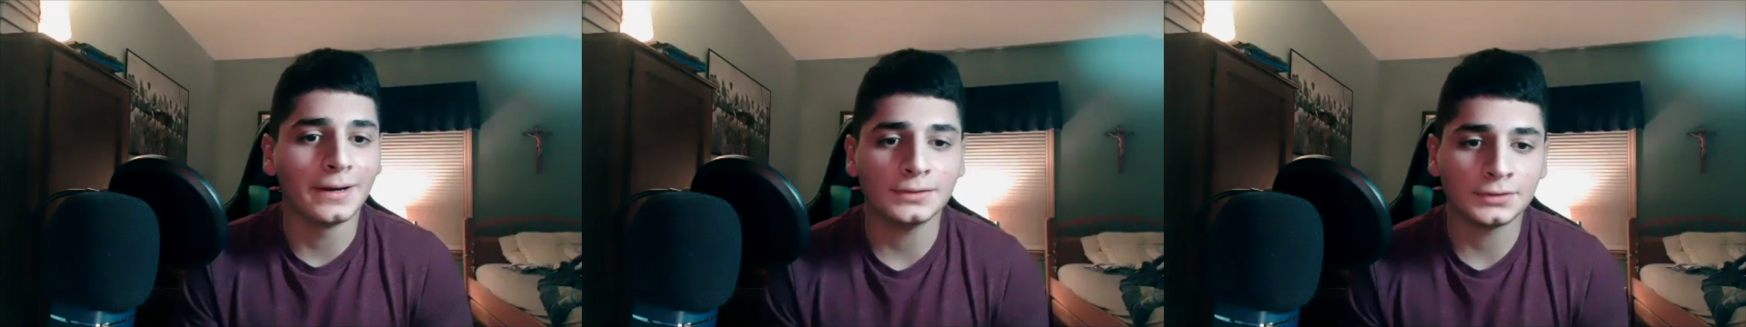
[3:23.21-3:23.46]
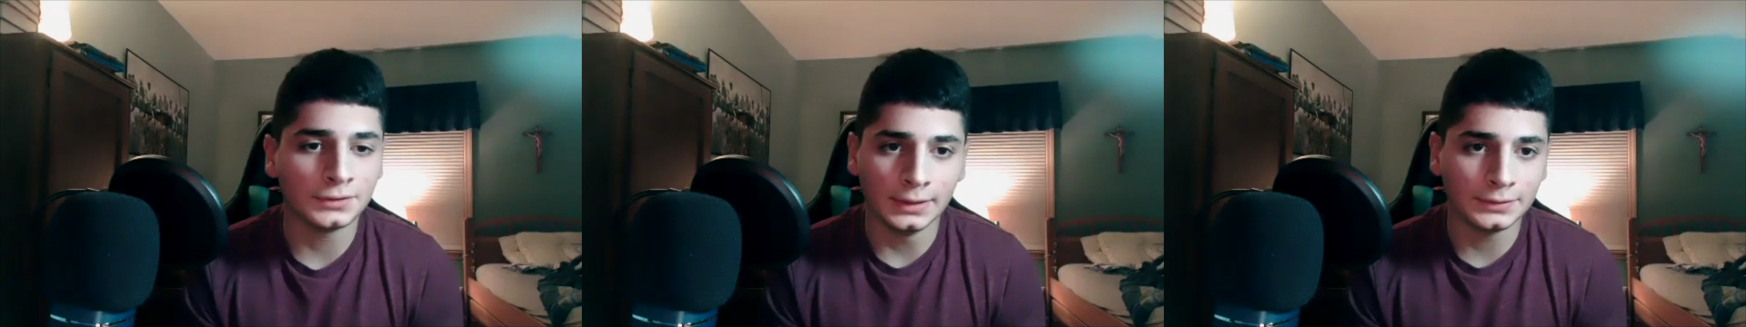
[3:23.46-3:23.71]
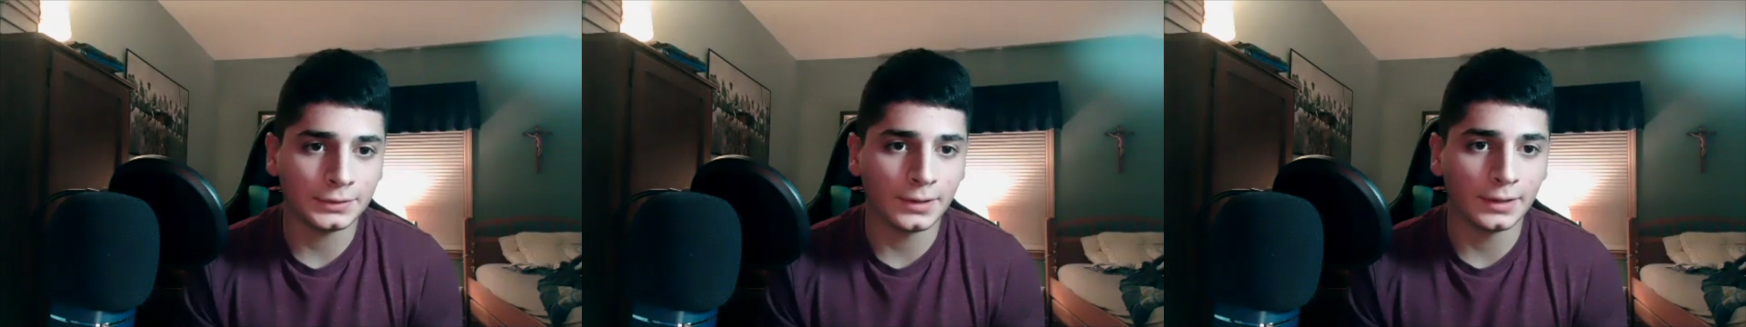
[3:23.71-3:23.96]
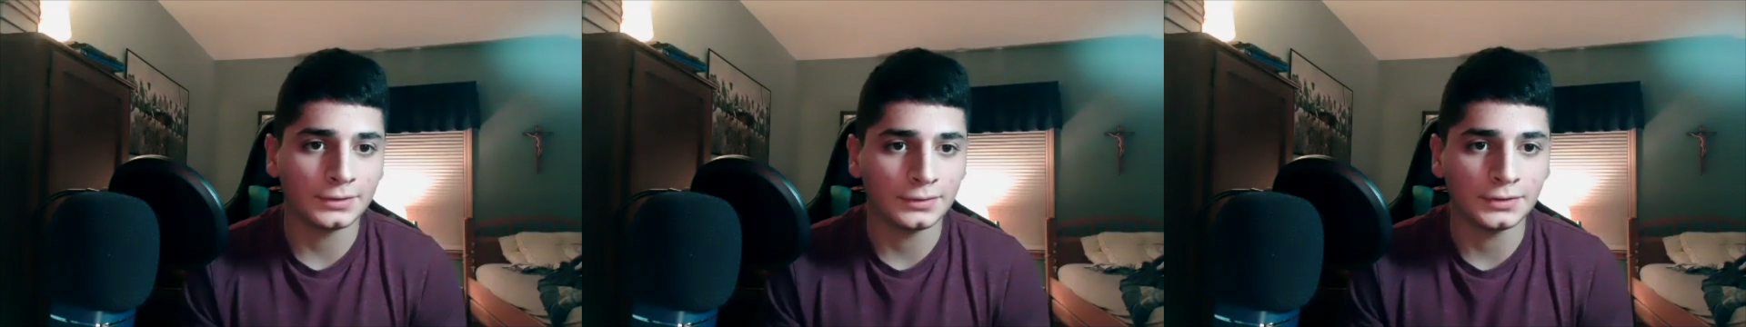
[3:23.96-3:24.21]
Because this is an
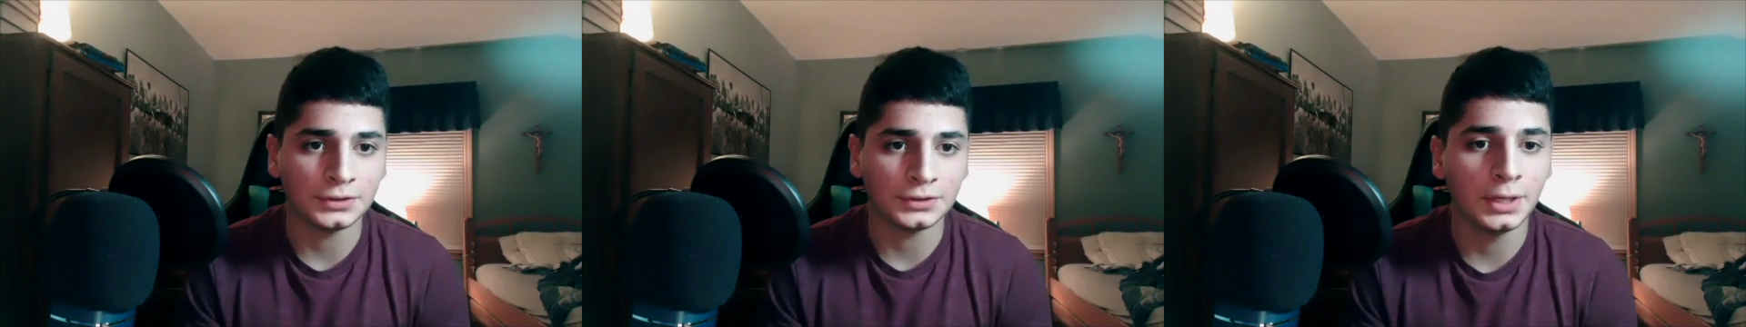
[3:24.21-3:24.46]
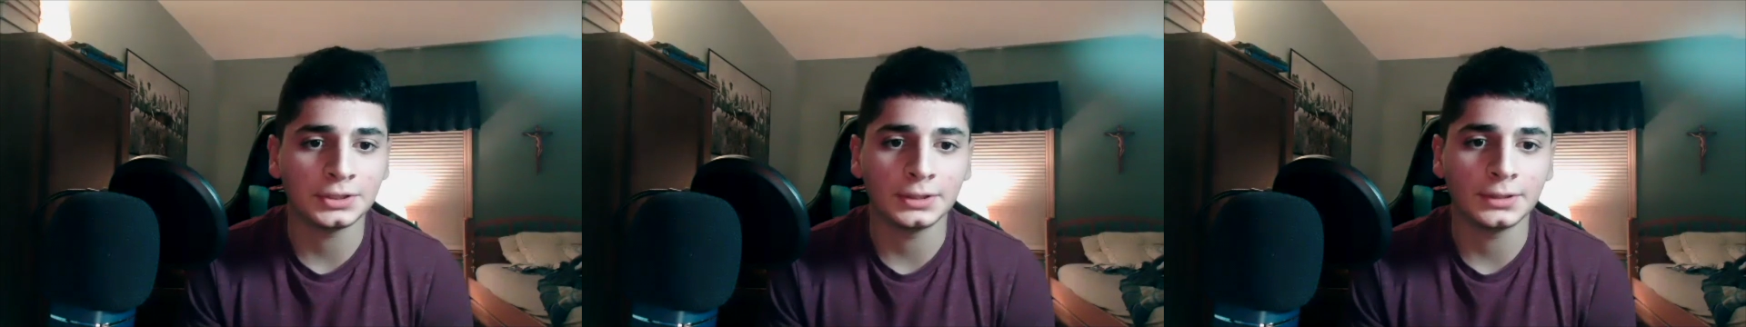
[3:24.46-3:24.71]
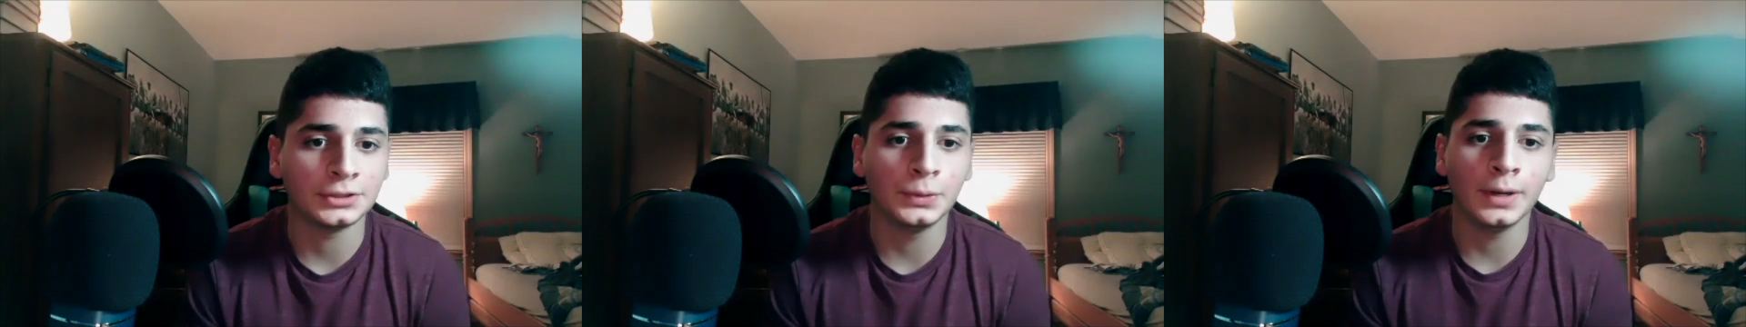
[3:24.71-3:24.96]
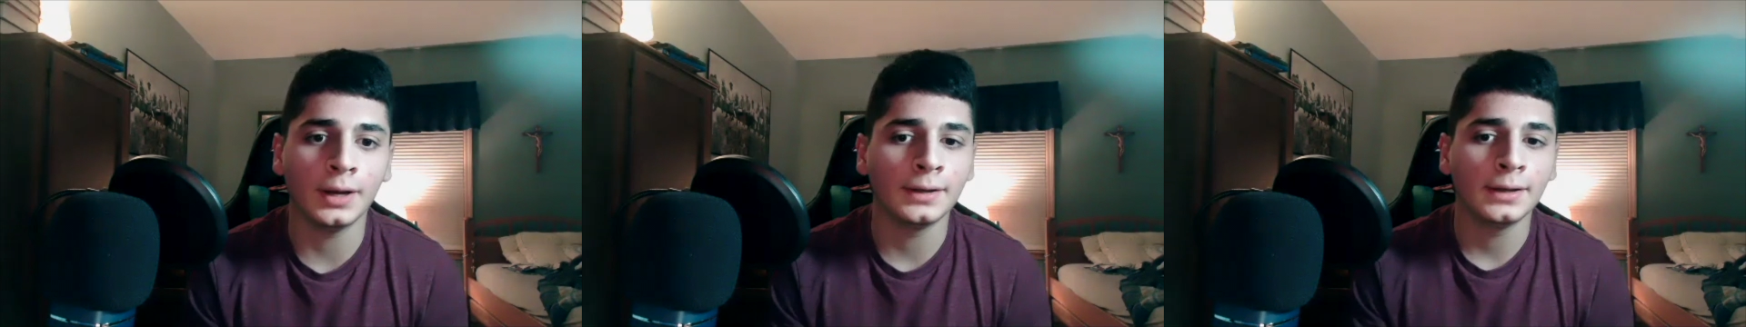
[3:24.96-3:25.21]
interesting situation because
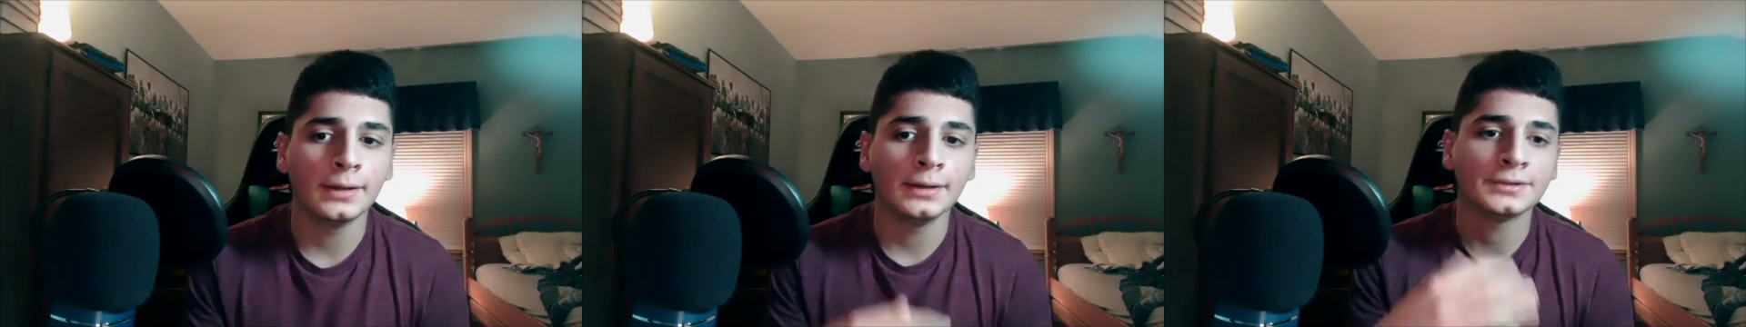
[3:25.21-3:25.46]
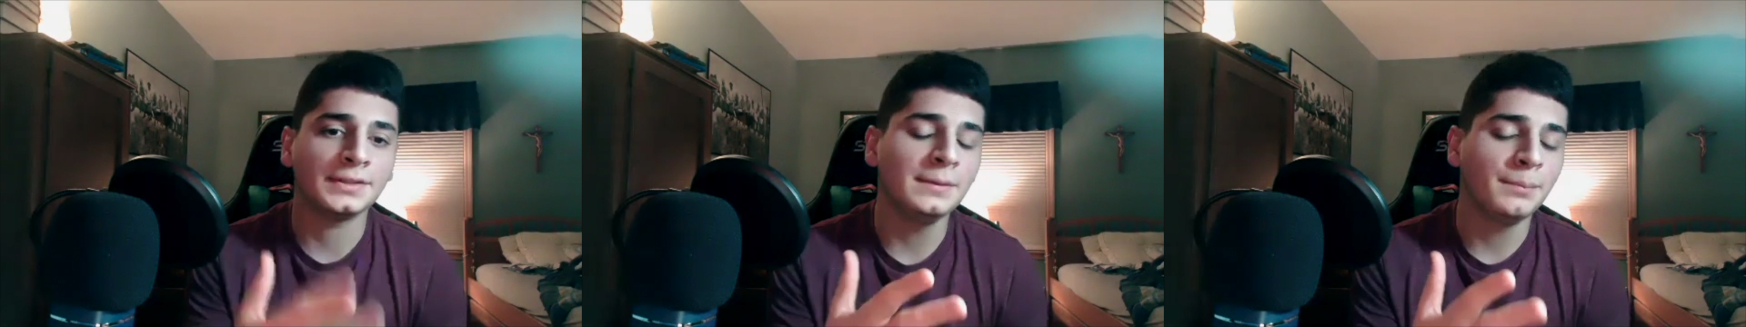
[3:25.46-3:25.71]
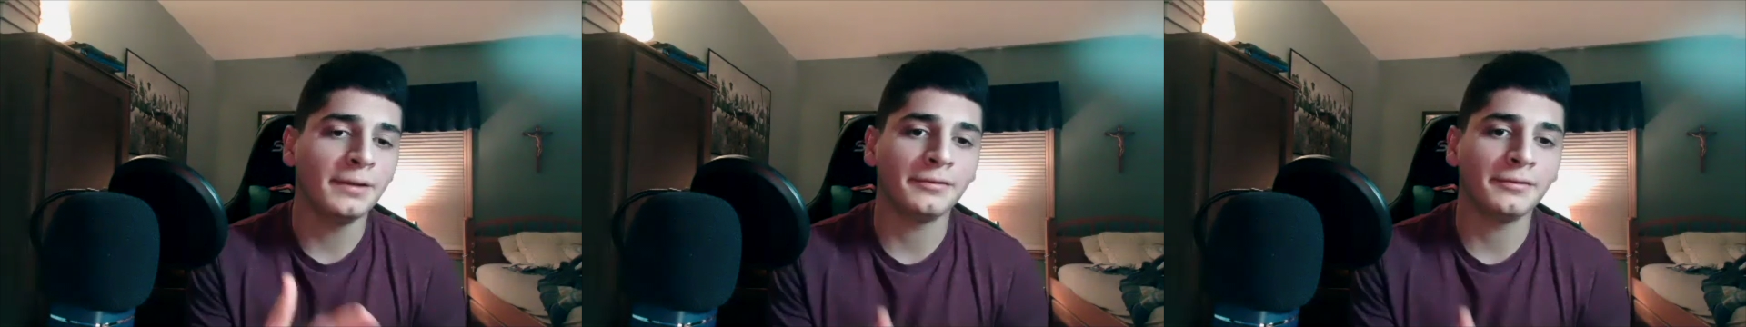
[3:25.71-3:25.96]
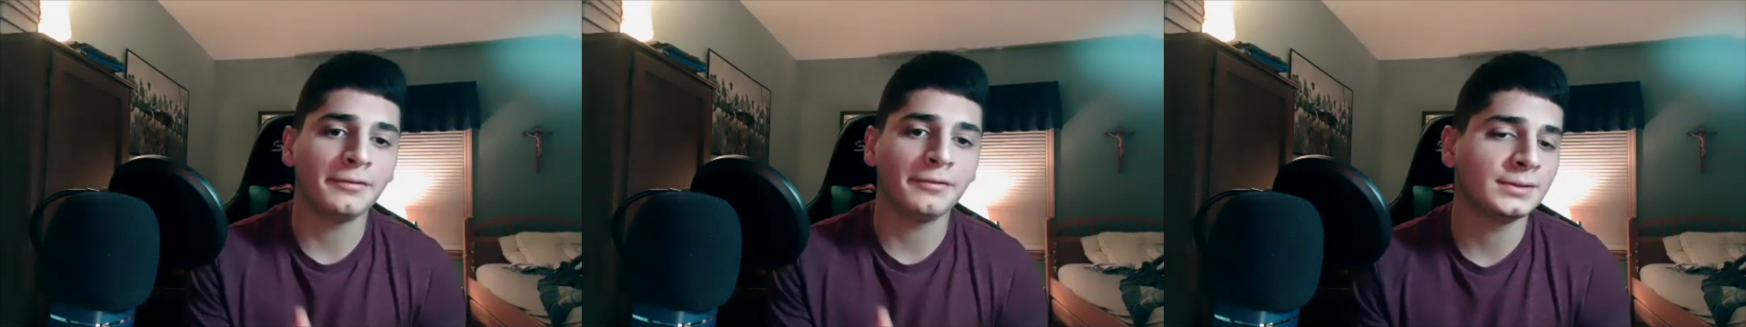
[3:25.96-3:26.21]
you got Stipe
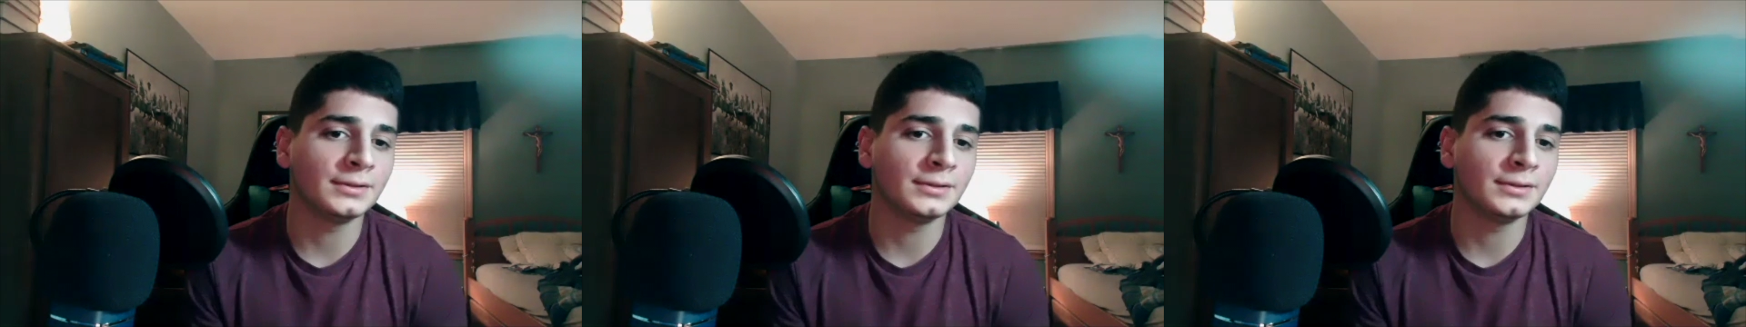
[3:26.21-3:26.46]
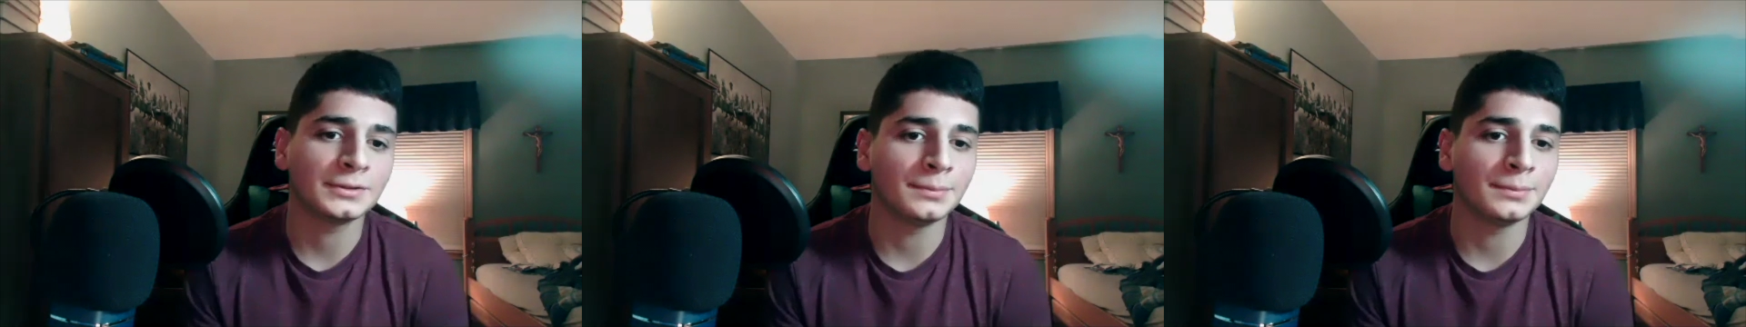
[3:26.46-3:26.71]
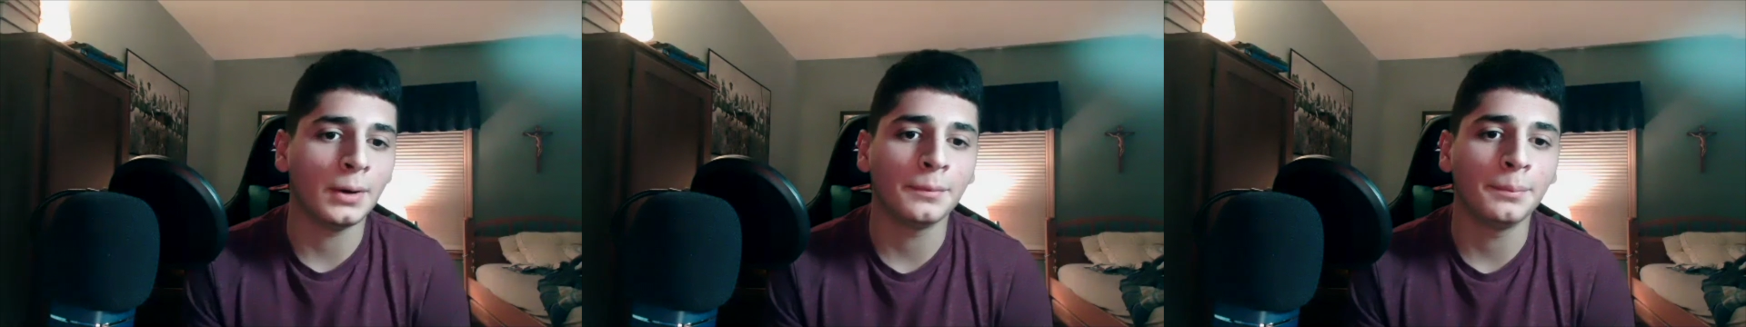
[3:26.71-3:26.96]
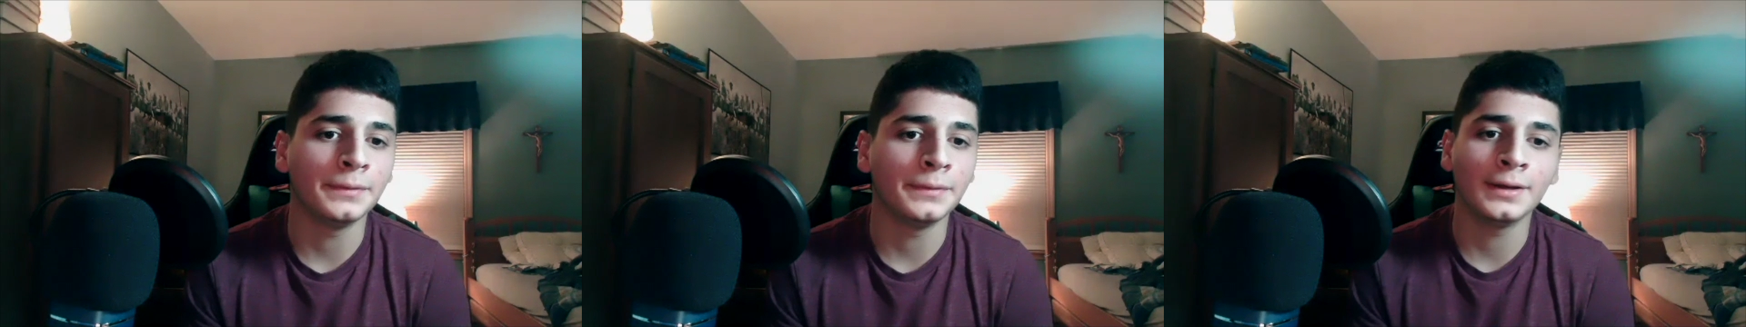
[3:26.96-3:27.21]
Francis next
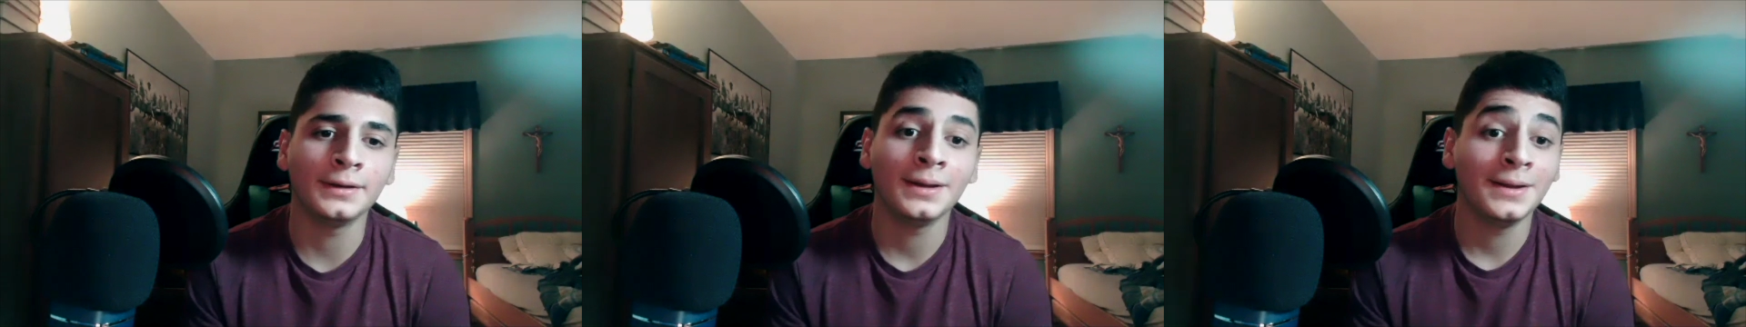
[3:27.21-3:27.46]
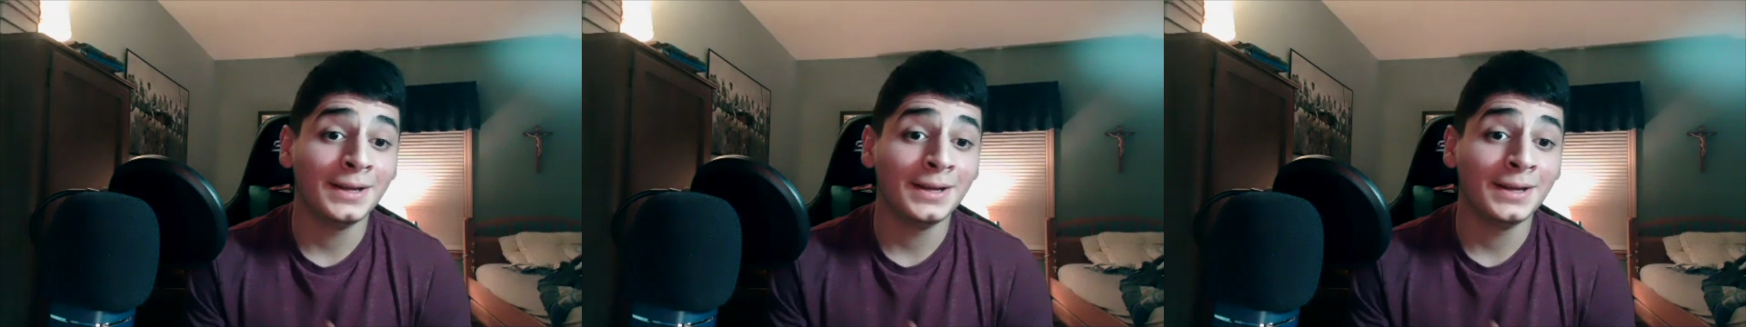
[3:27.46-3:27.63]
month, but then